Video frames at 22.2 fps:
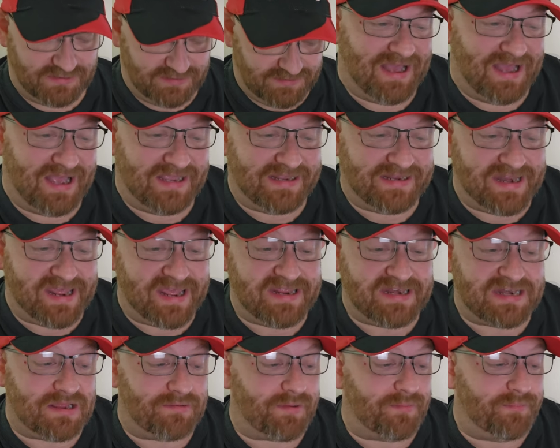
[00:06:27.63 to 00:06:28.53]
Hi
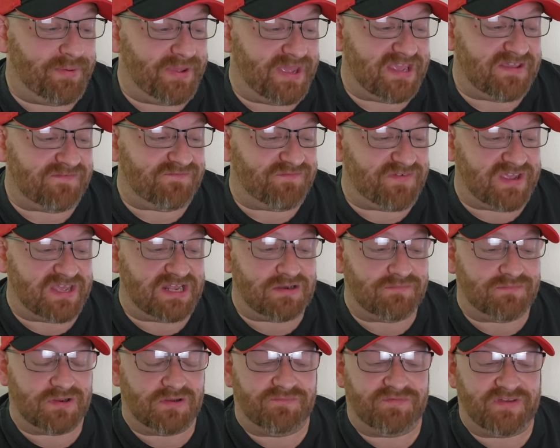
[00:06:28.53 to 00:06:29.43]
Nate, I'm a big fan
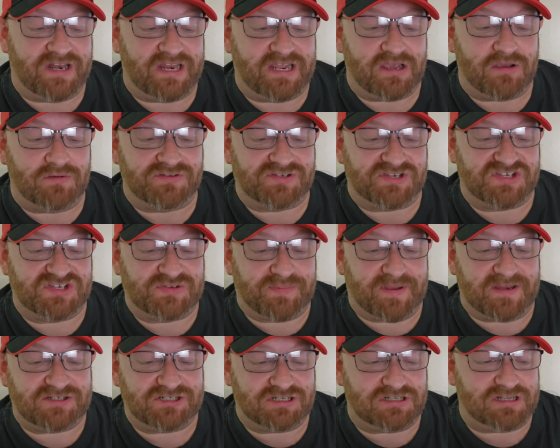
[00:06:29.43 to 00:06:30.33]
of your videos,
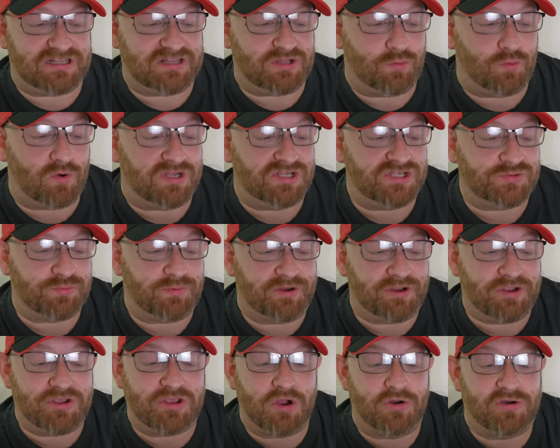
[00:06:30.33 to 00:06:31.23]
especially the ones where
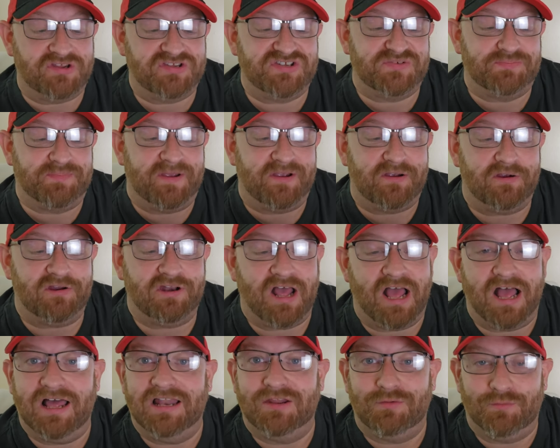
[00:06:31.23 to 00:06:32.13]
you go to Spirit
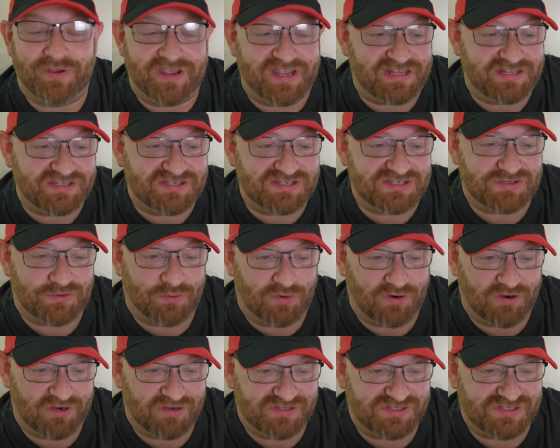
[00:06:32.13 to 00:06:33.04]
Halloween
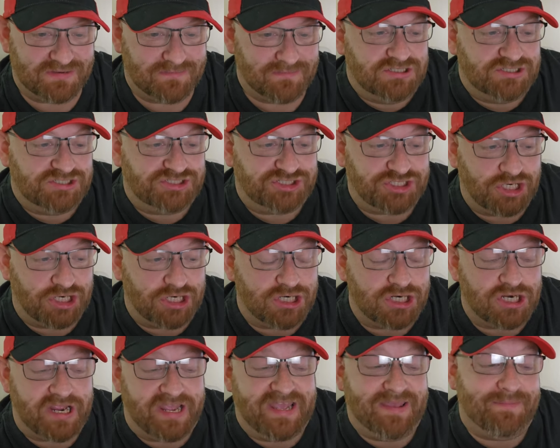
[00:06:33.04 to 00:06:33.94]
stores.
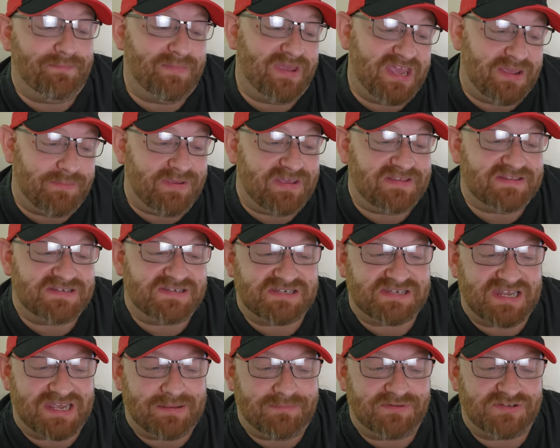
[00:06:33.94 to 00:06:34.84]
Sure, it may be the
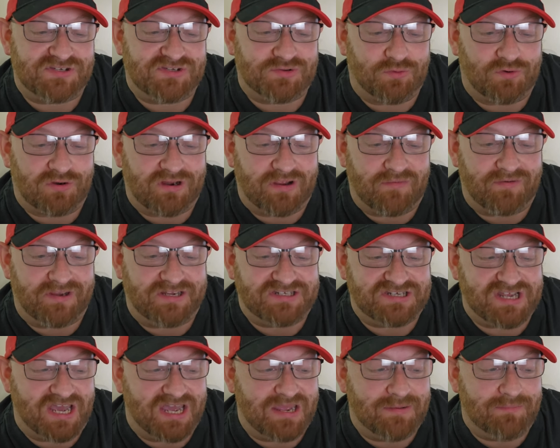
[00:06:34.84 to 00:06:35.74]
same store every
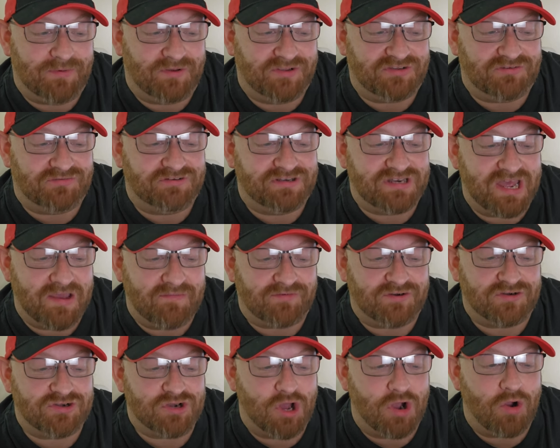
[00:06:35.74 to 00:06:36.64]
time, but you'll
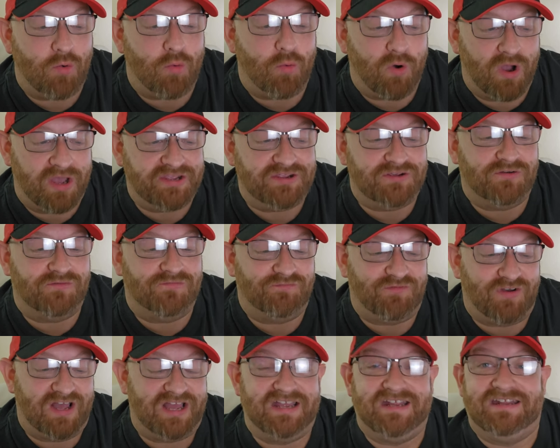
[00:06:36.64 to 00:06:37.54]
never know what you'll
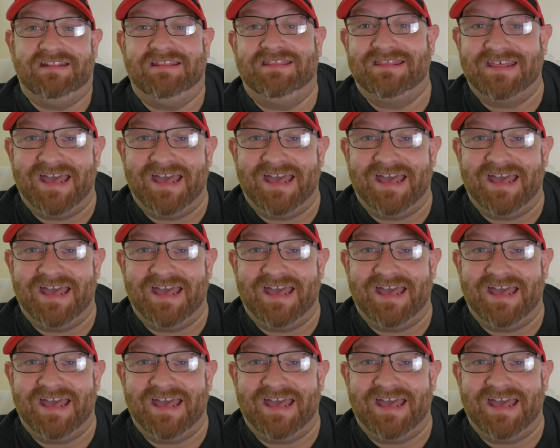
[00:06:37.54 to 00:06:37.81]
find.